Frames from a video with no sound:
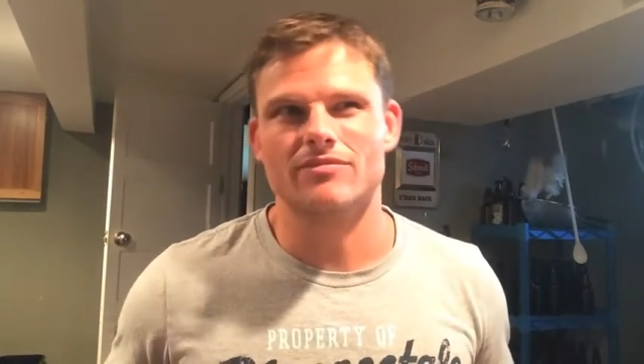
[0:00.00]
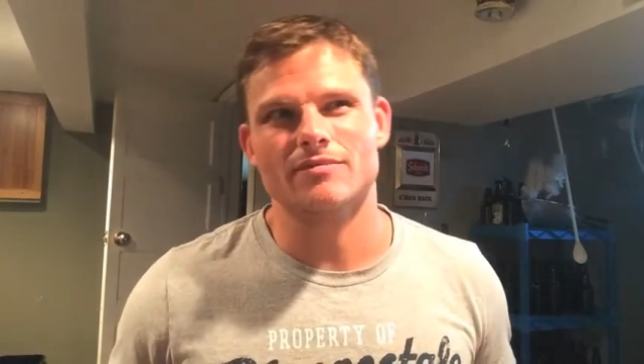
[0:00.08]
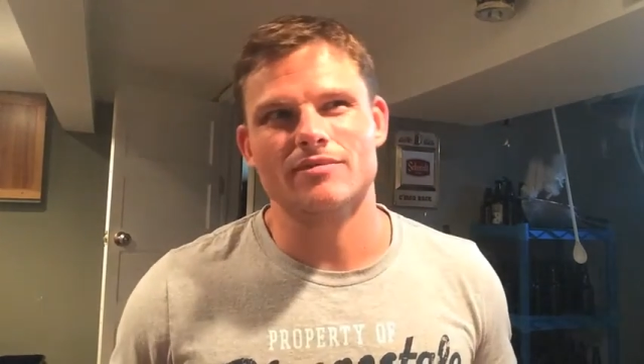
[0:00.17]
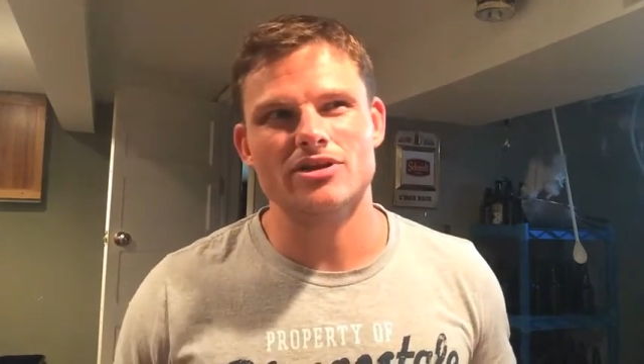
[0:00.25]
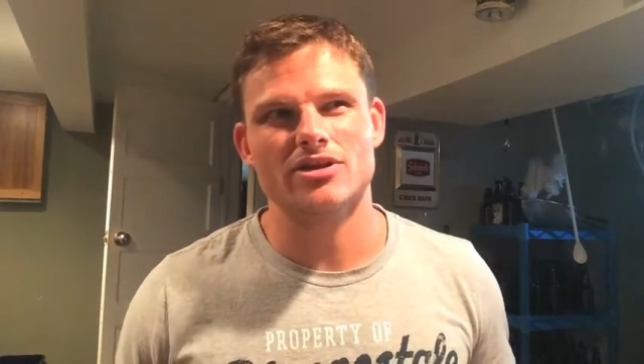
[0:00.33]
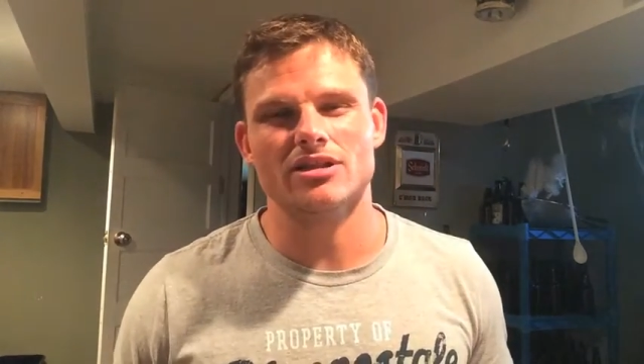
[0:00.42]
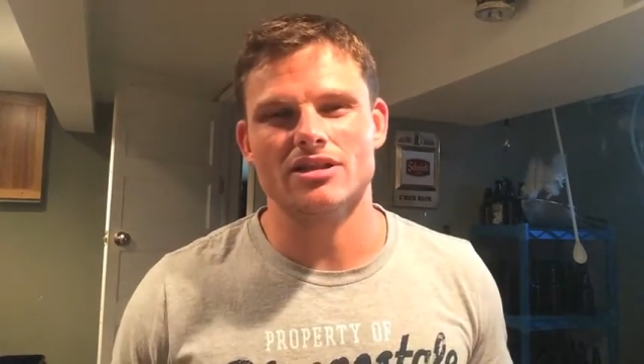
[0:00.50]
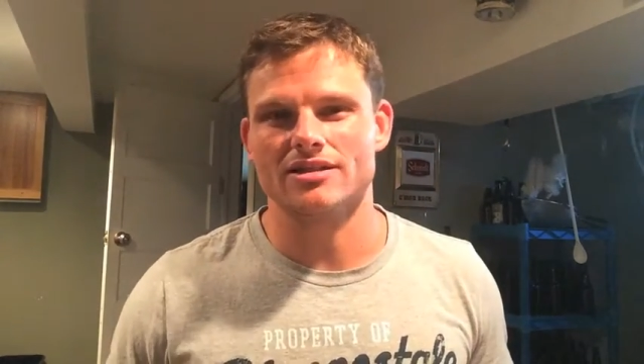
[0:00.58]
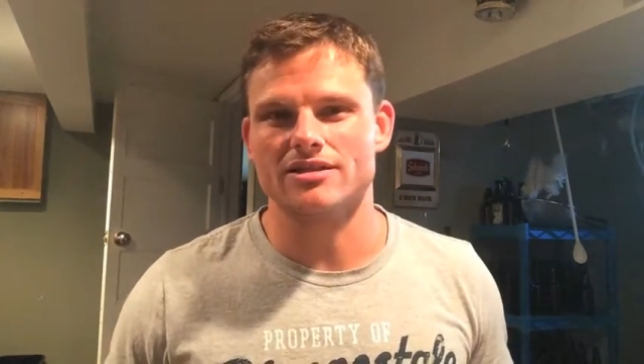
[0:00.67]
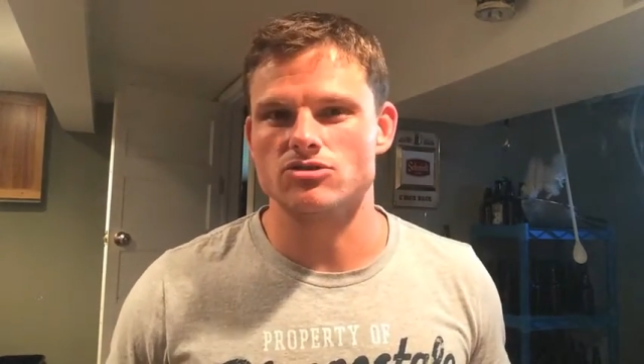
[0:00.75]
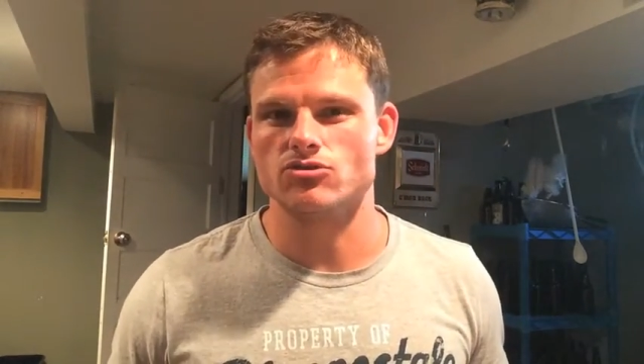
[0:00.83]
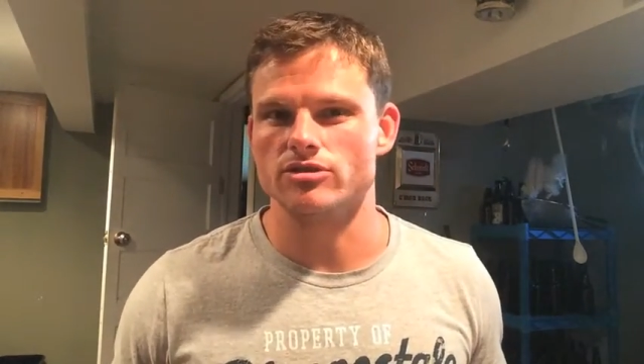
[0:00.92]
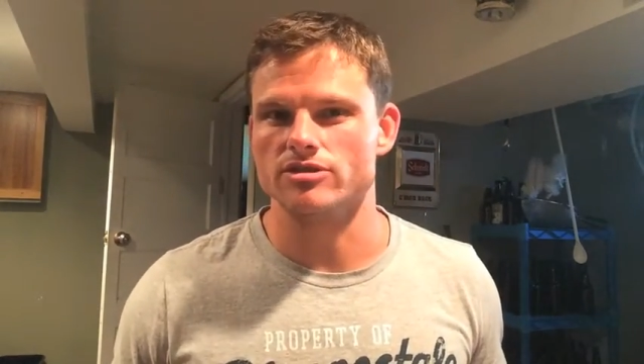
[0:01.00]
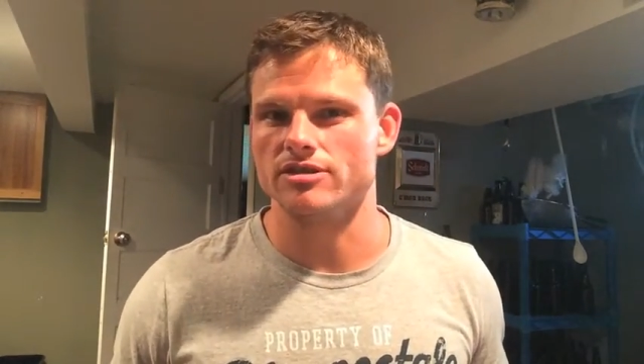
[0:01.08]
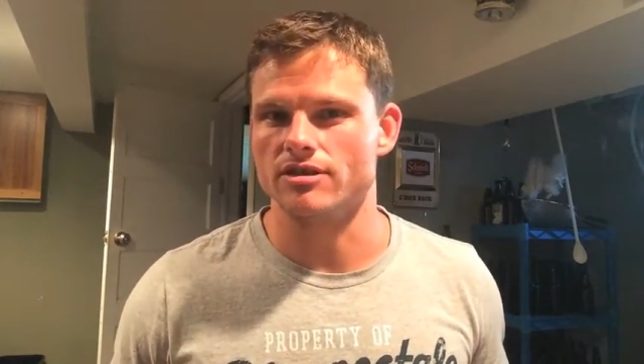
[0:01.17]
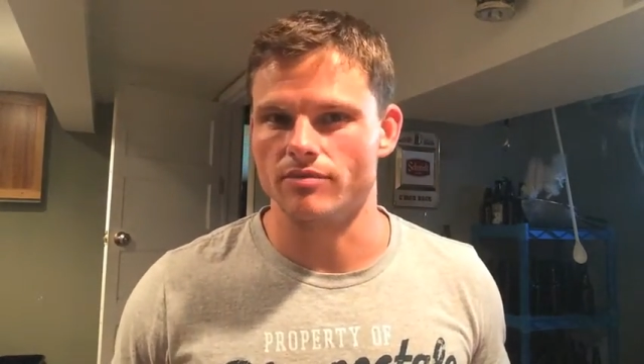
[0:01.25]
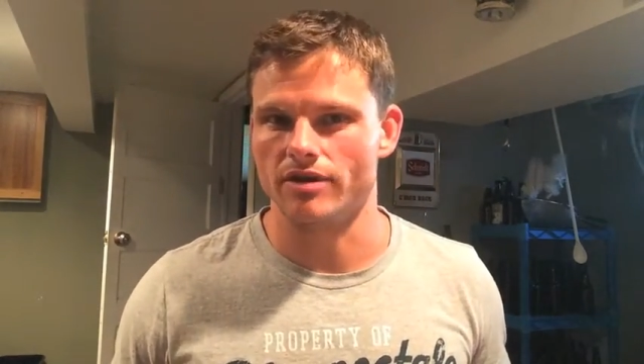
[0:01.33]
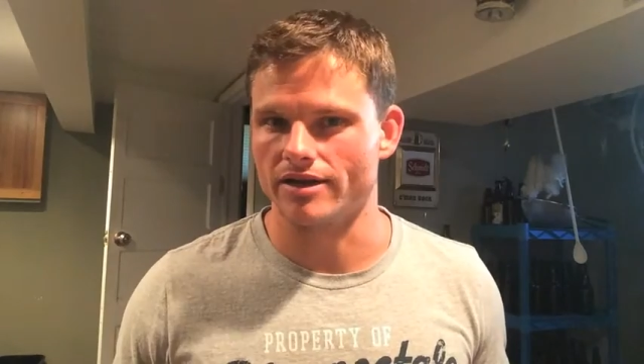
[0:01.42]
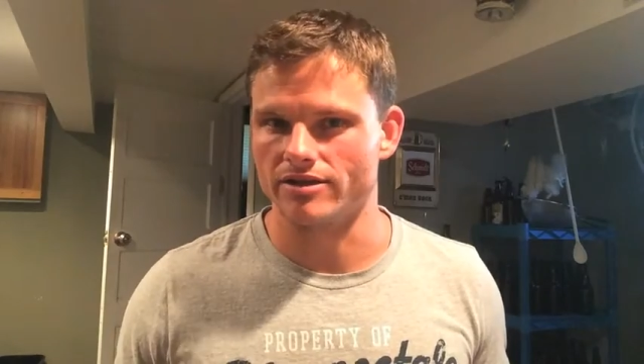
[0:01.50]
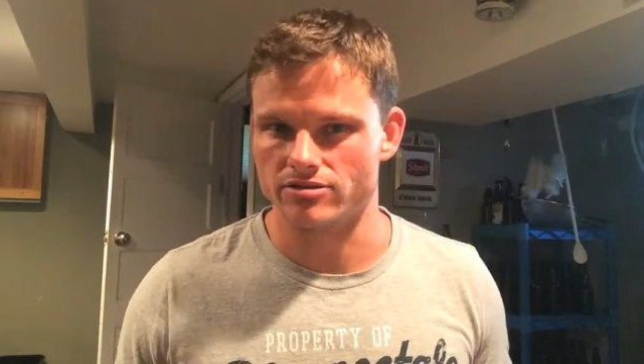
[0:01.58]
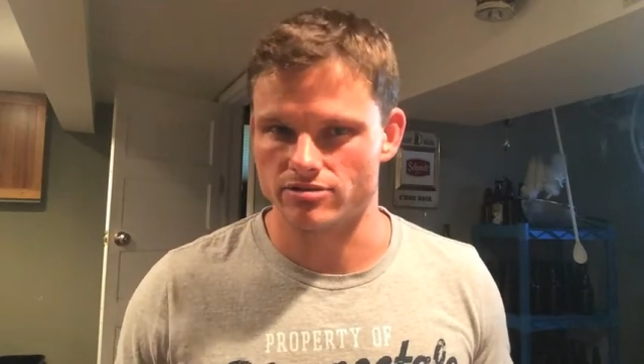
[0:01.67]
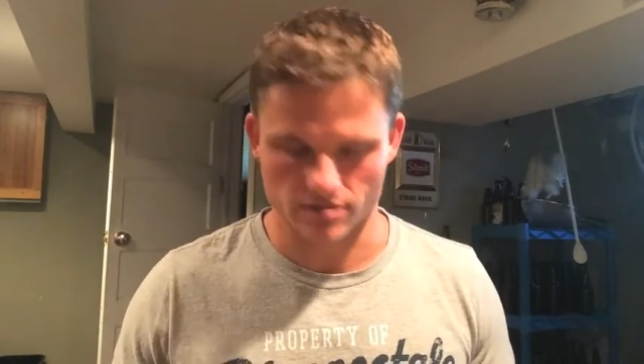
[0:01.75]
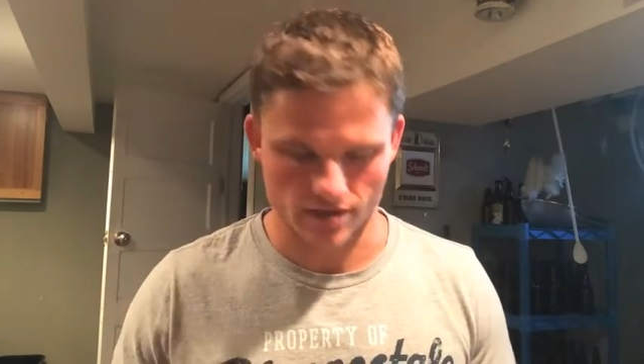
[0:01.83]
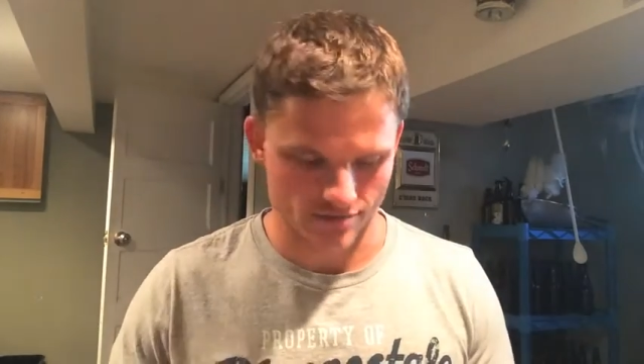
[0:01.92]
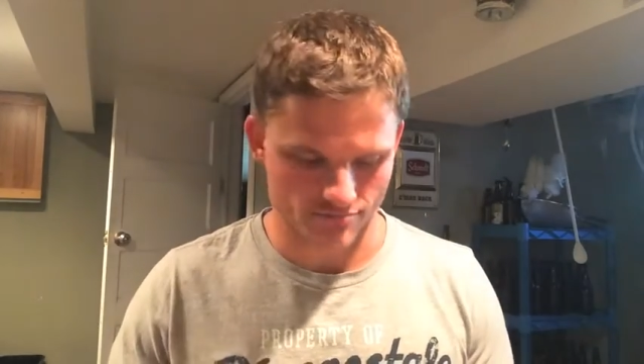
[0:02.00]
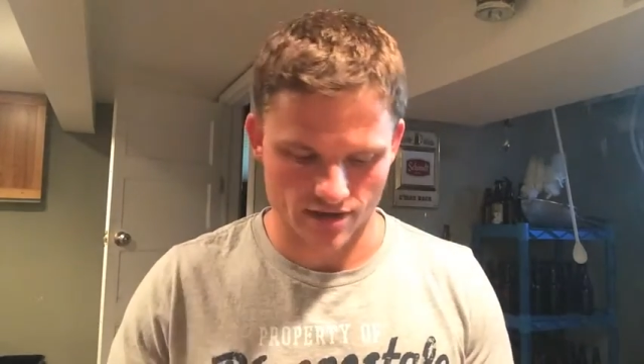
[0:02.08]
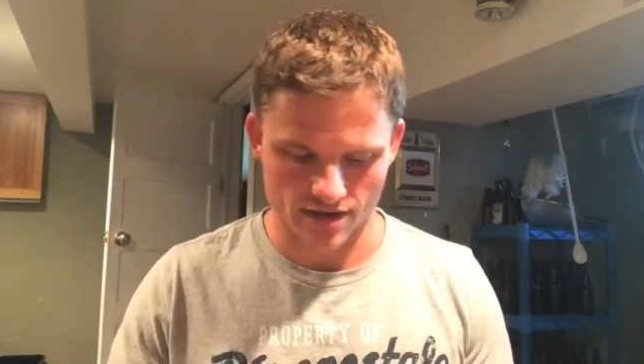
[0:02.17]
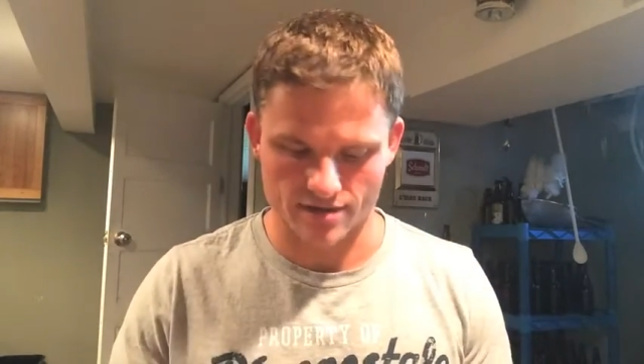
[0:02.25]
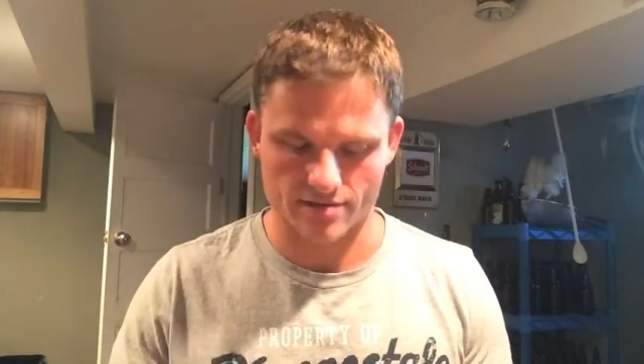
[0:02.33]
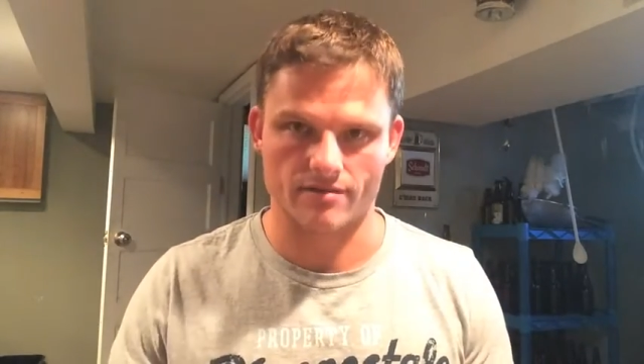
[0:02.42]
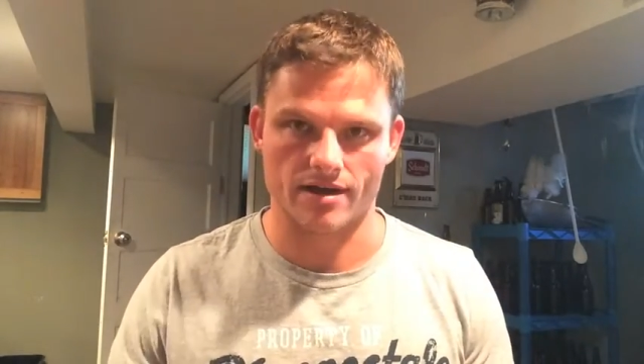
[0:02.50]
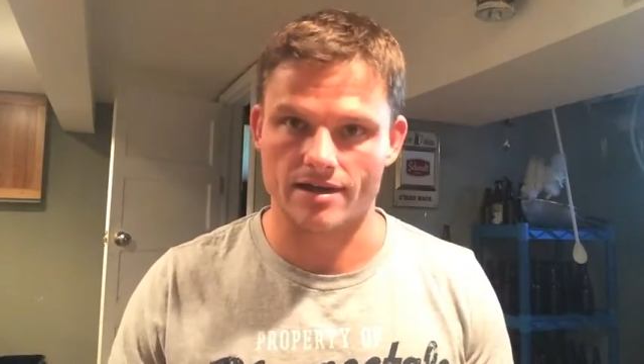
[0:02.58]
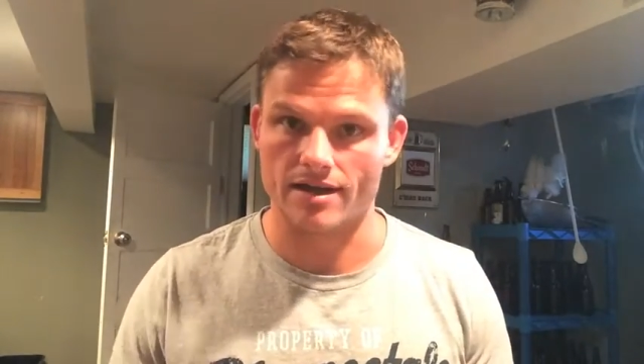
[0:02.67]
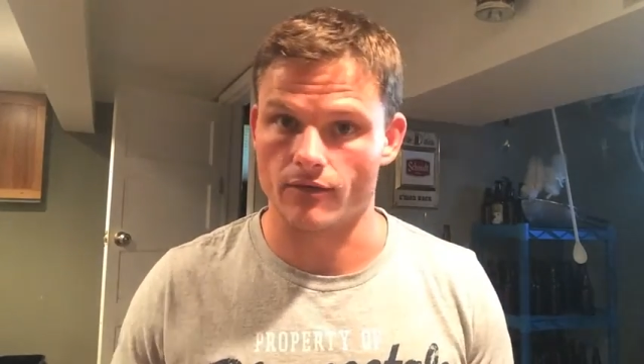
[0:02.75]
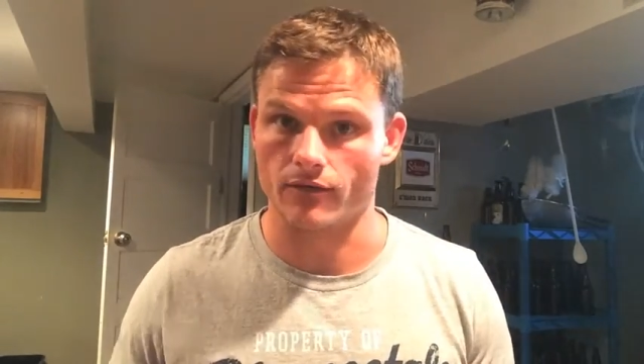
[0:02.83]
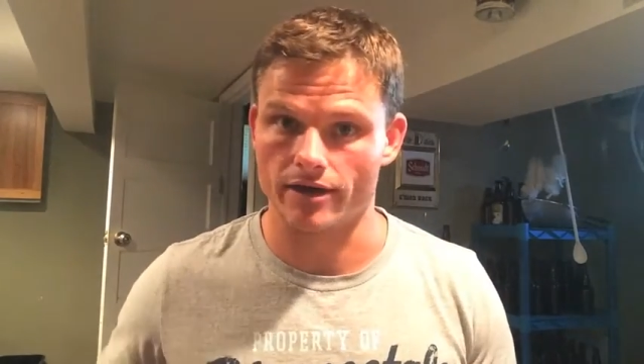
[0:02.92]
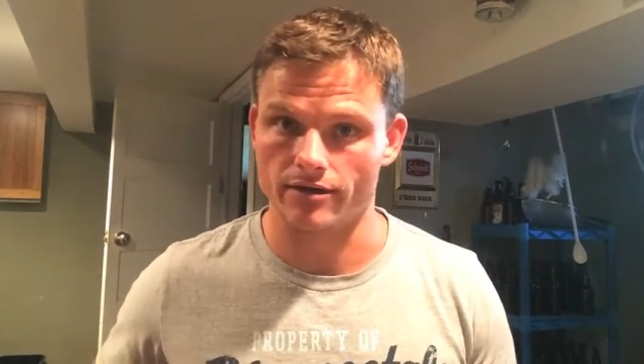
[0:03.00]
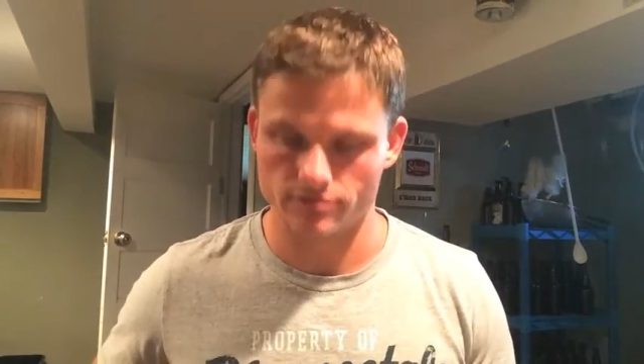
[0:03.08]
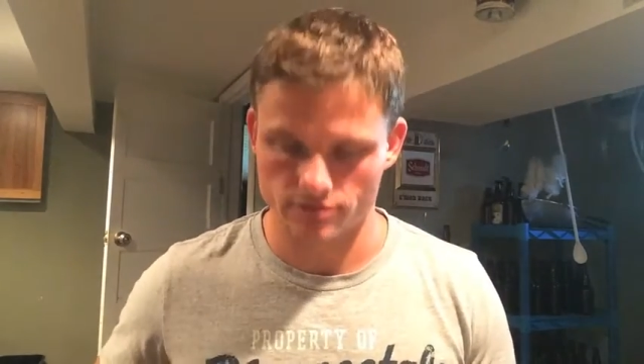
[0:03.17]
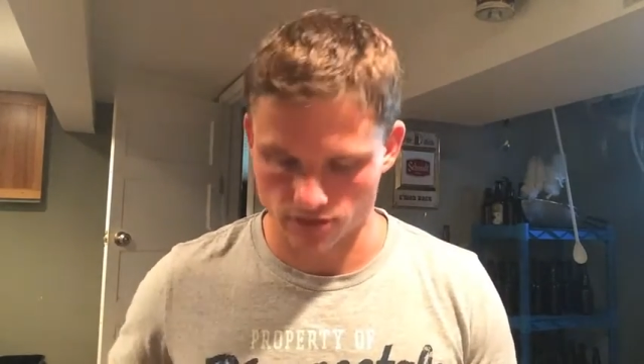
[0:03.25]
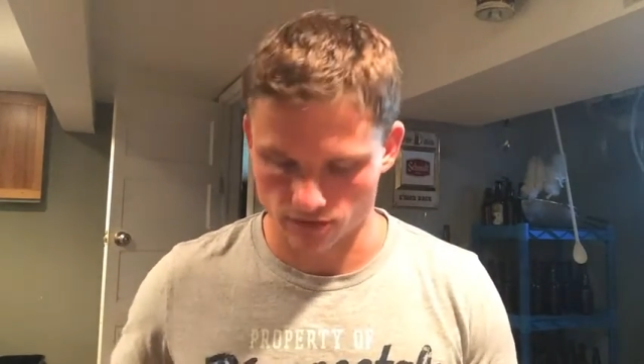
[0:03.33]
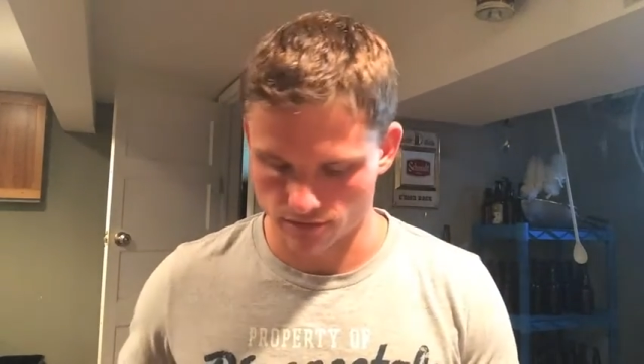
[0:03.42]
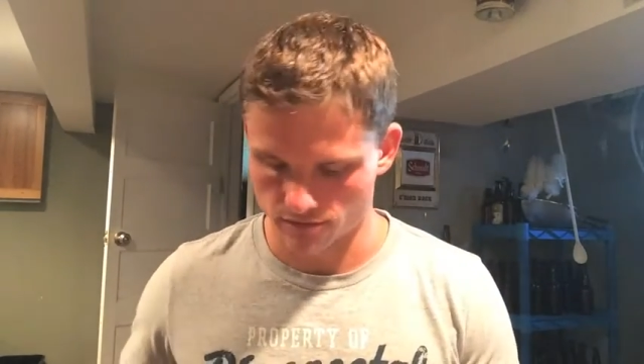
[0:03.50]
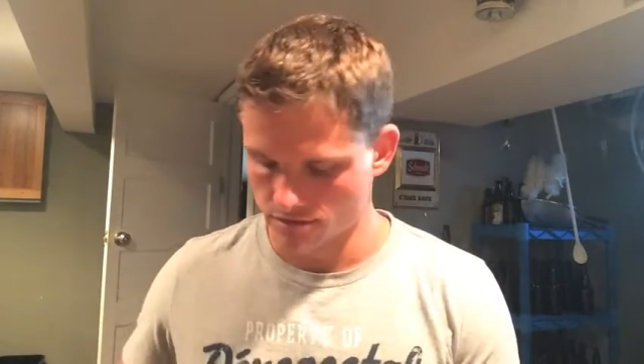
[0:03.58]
I mean, you can let this one sit, but I can't wait. So,